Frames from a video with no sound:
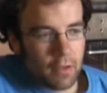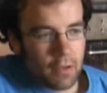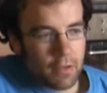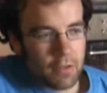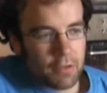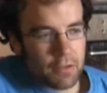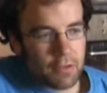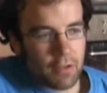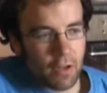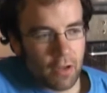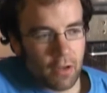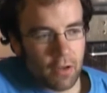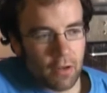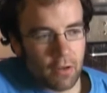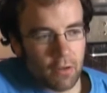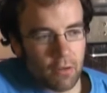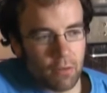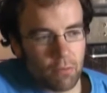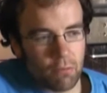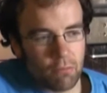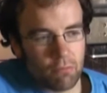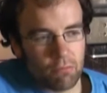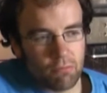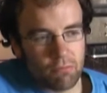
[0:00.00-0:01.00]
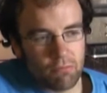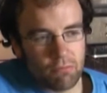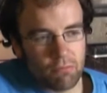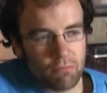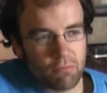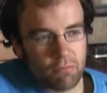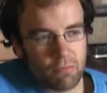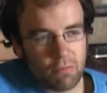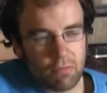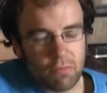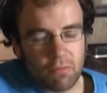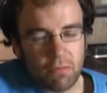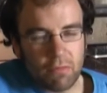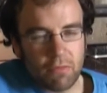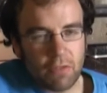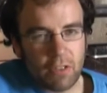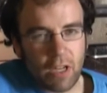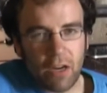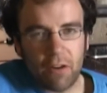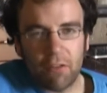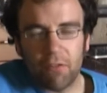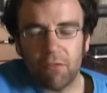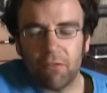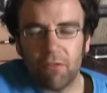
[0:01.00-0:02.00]
so
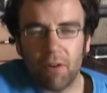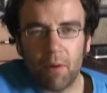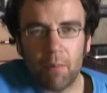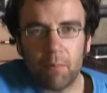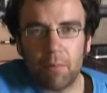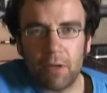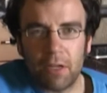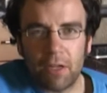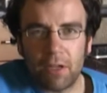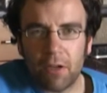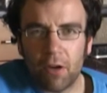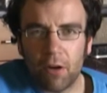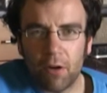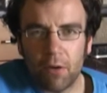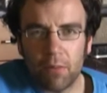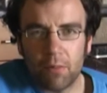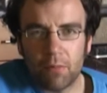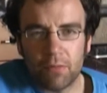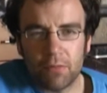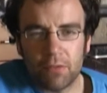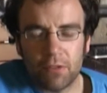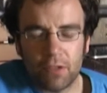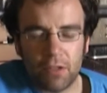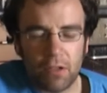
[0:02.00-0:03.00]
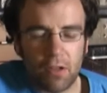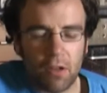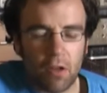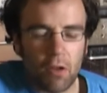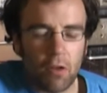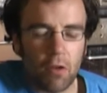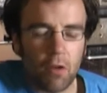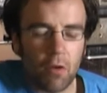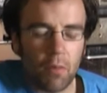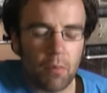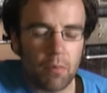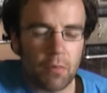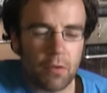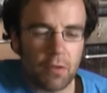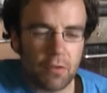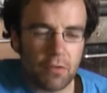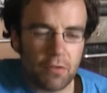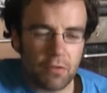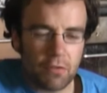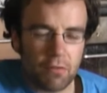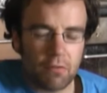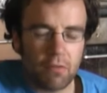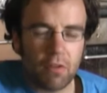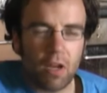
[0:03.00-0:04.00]
January, February comes and the
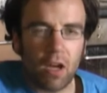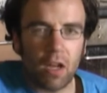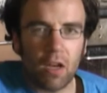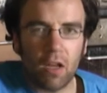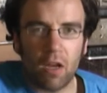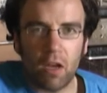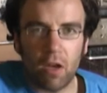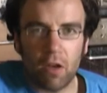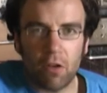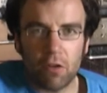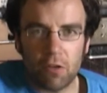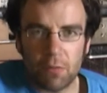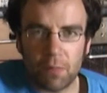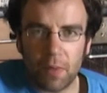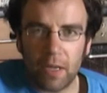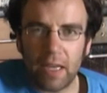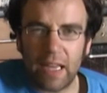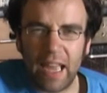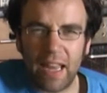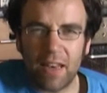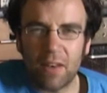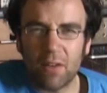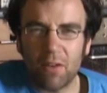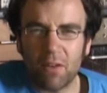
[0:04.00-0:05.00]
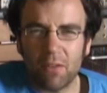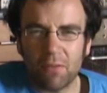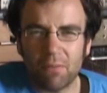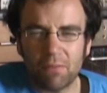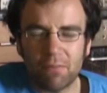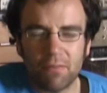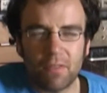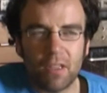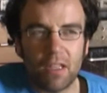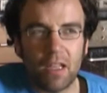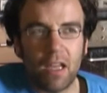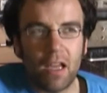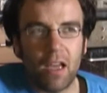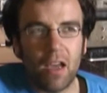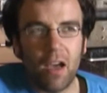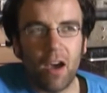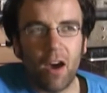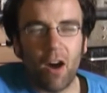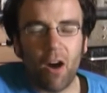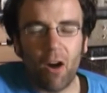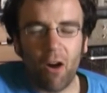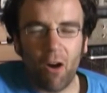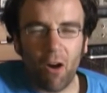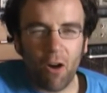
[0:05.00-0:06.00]
numbness kind of goes, but again not
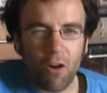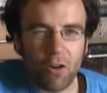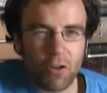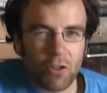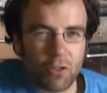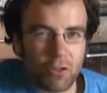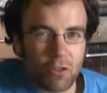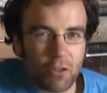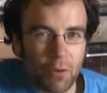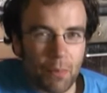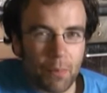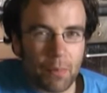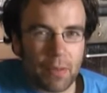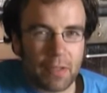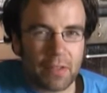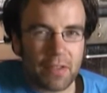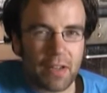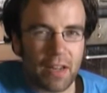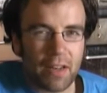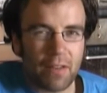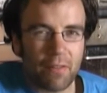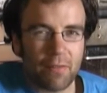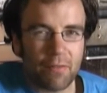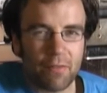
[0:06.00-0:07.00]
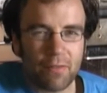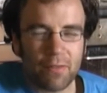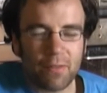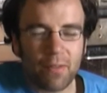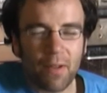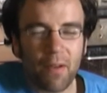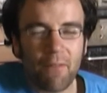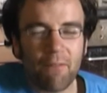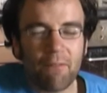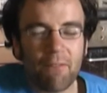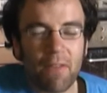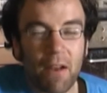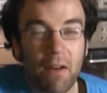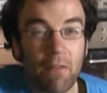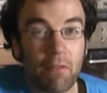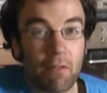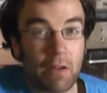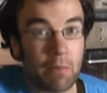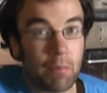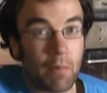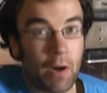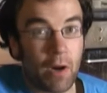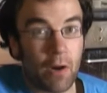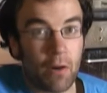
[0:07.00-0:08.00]
100%. Very
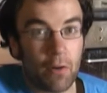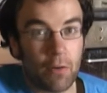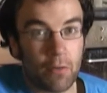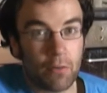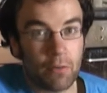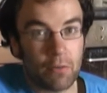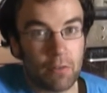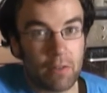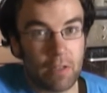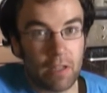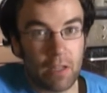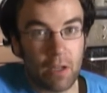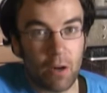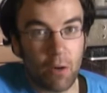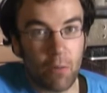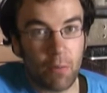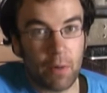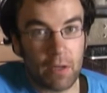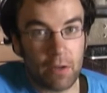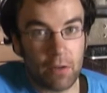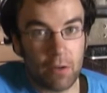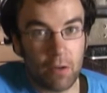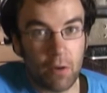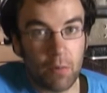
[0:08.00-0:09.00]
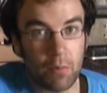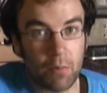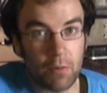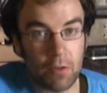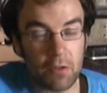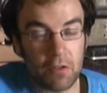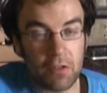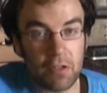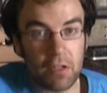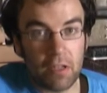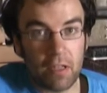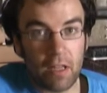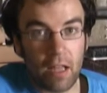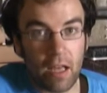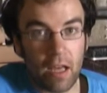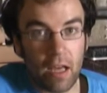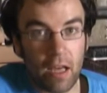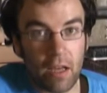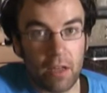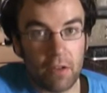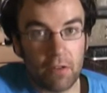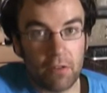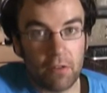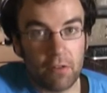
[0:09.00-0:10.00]
mild, little bit of numbness in the
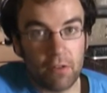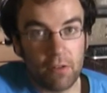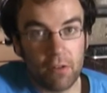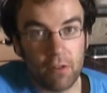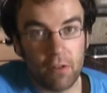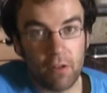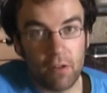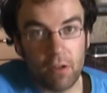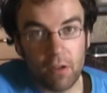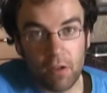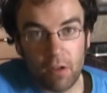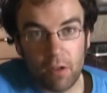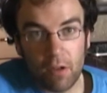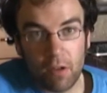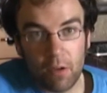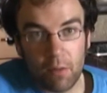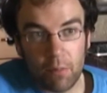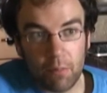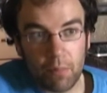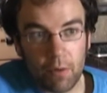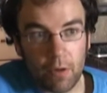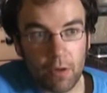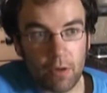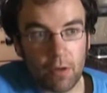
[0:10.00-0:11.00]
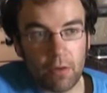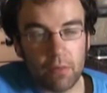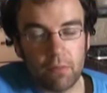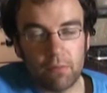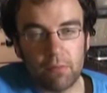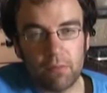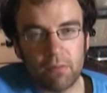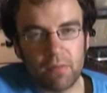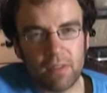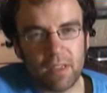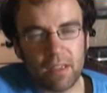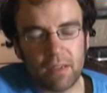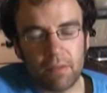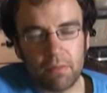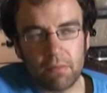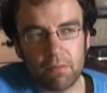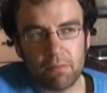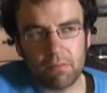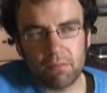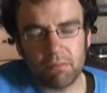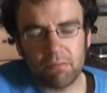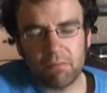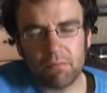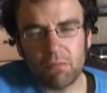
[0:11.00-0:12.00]
hand, but
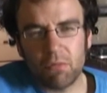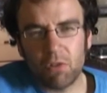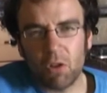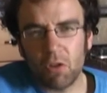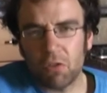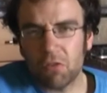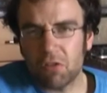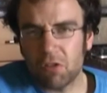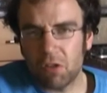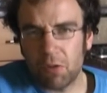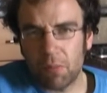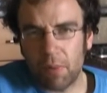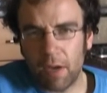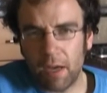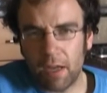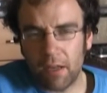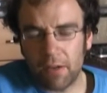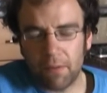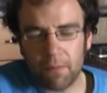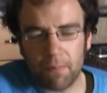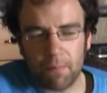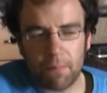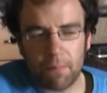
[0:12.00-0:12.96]
not too bad.